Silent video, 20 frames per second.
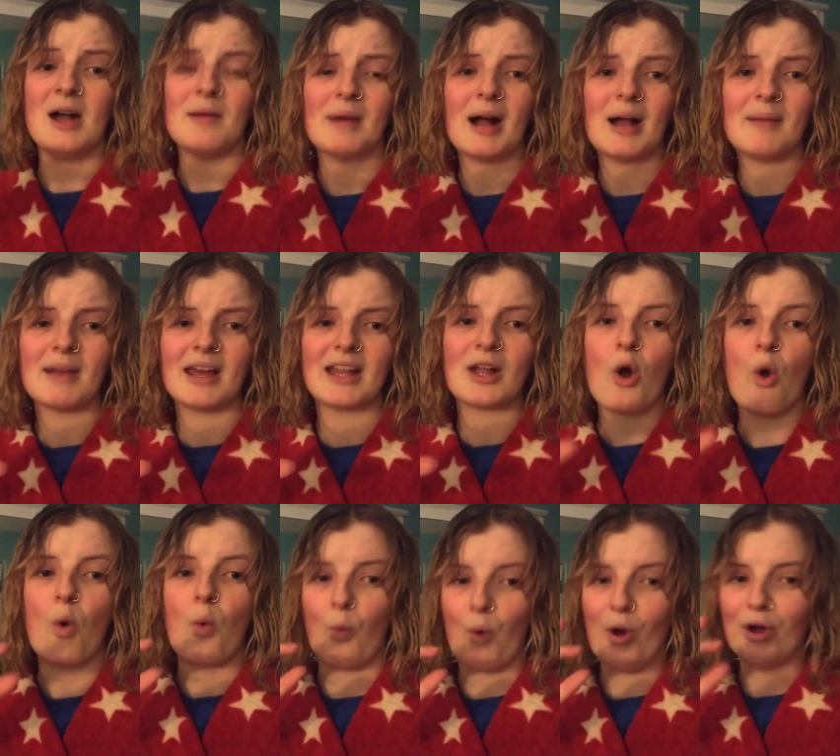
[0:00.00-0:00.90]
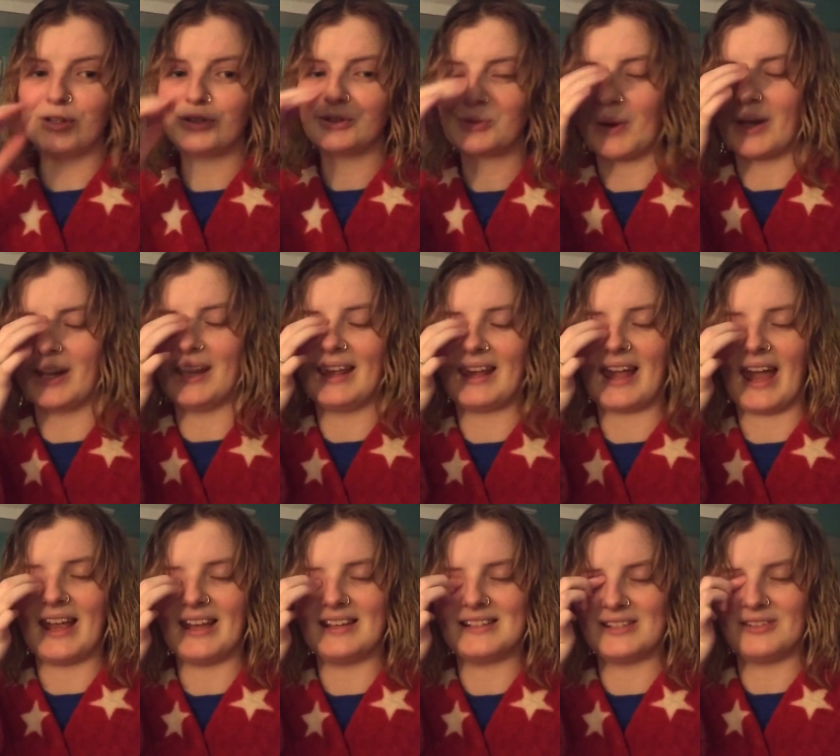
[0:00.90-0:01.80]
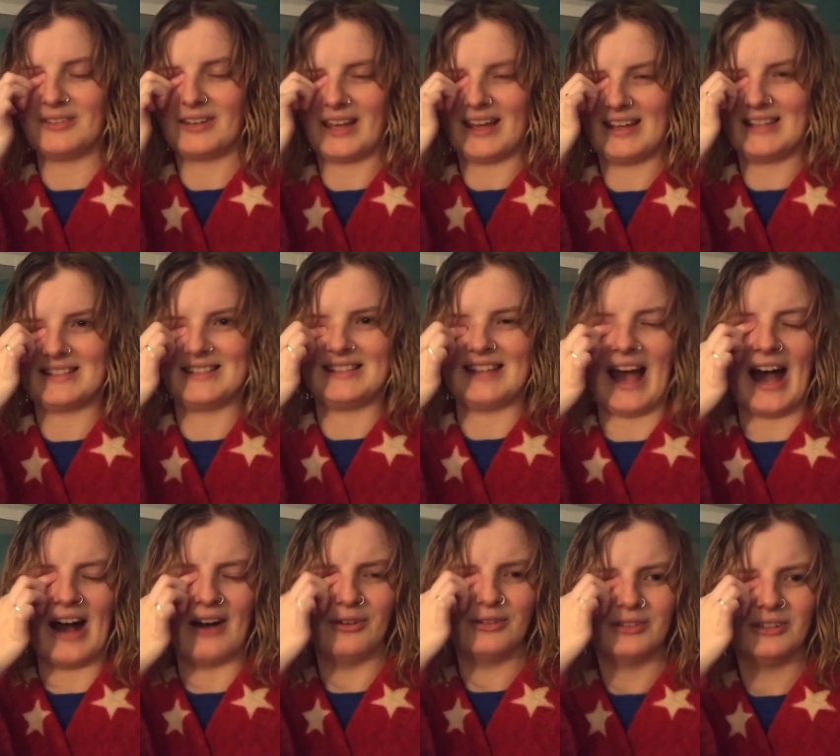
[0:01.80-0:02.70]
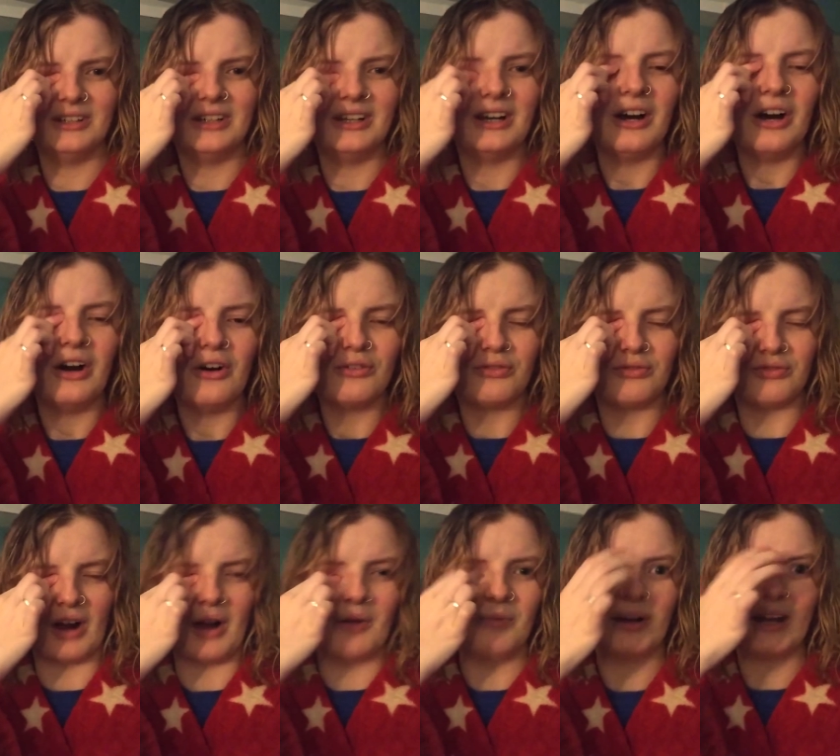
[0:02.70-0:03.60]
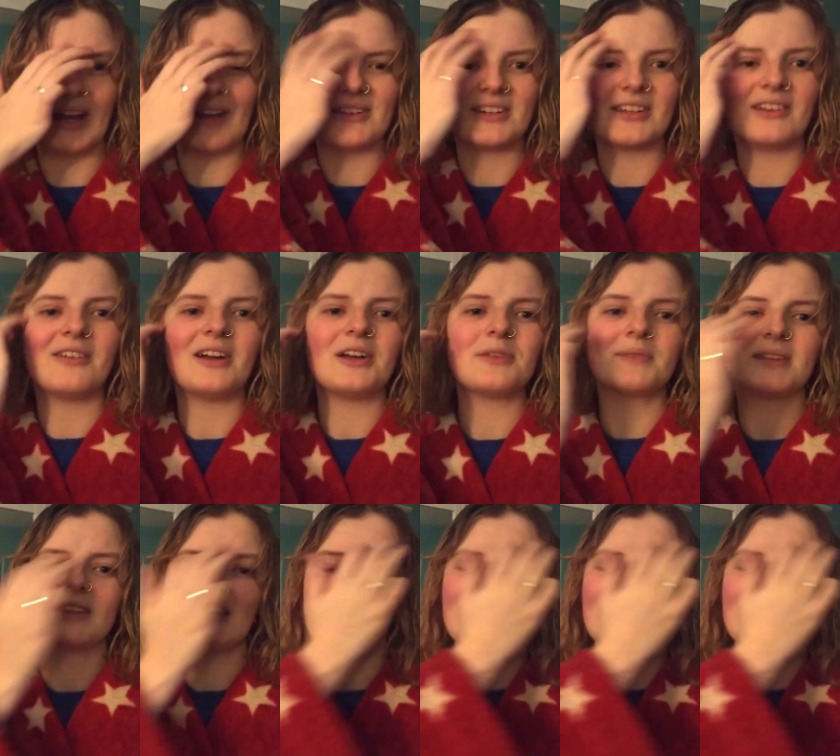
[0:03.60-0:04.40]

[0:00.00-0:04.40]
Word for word: But I'm like one twenty K suitcase down from when I was on Erasmus.